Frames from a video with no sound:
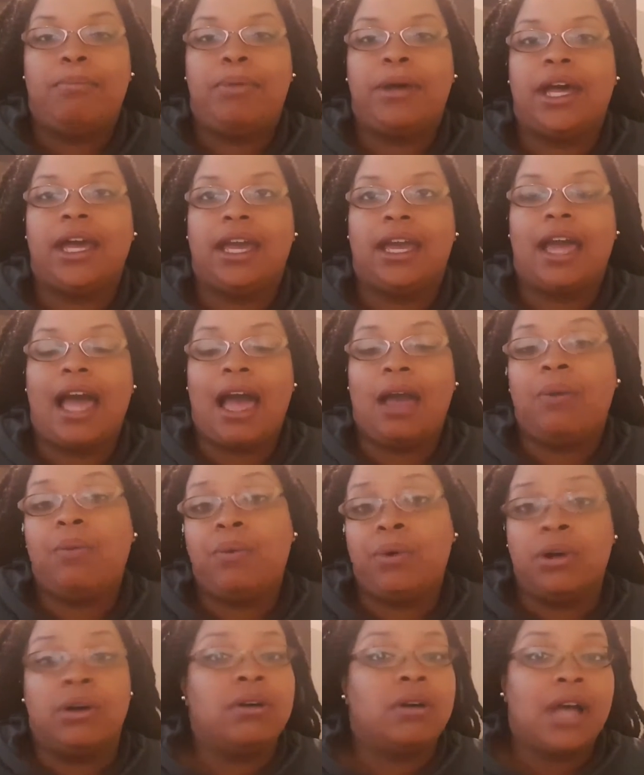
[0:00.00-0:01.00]
but I
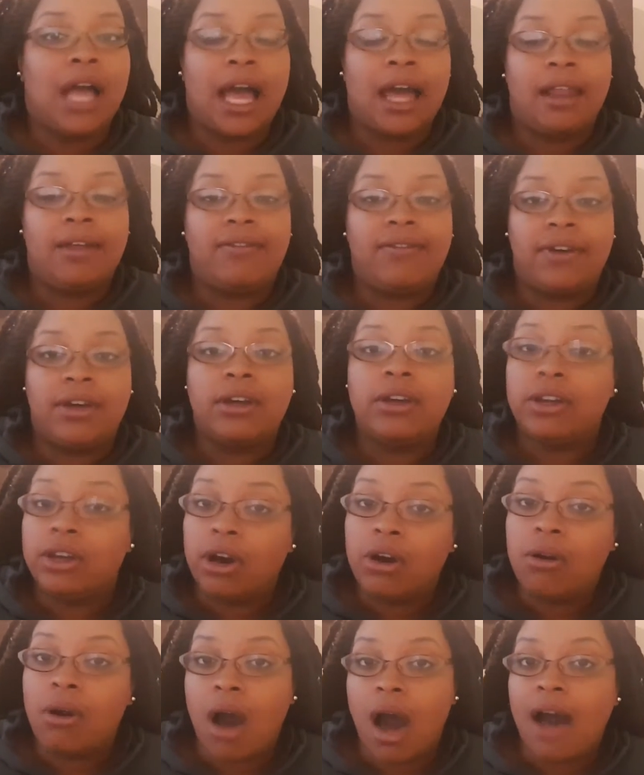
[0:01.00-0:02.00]
will kind of
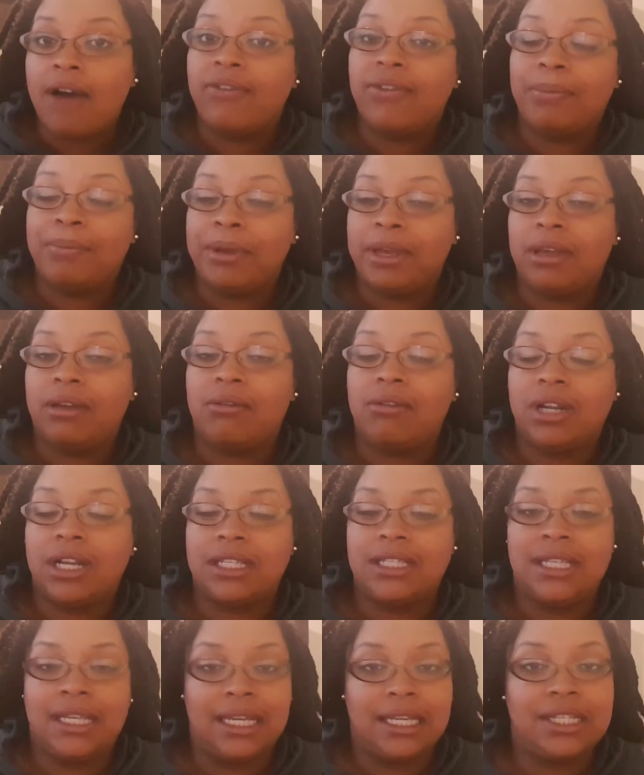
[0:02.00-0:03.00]
go off a bit on a
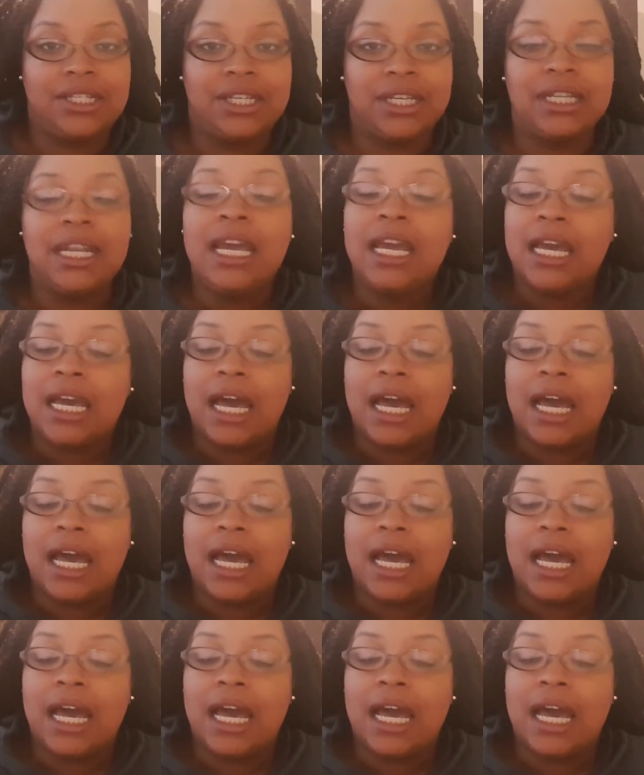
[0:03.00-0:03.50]
tangent.